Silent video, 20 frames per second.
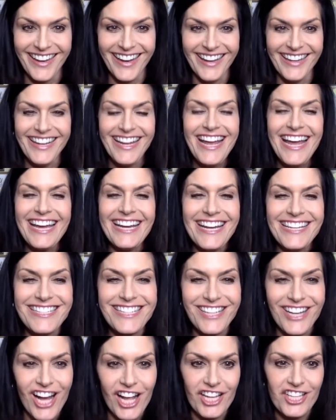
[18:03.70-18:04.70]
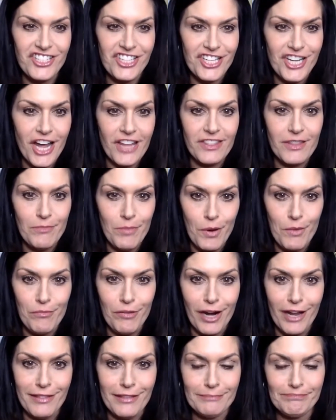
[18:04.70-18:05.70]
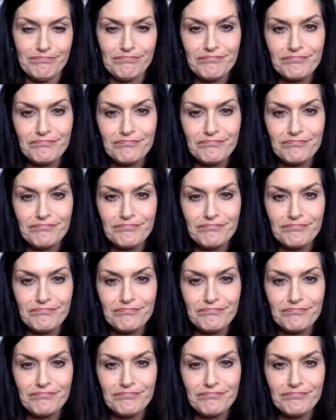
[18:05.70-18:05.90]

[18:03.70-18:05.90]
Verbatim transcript: it has the collagen, not the bone broth.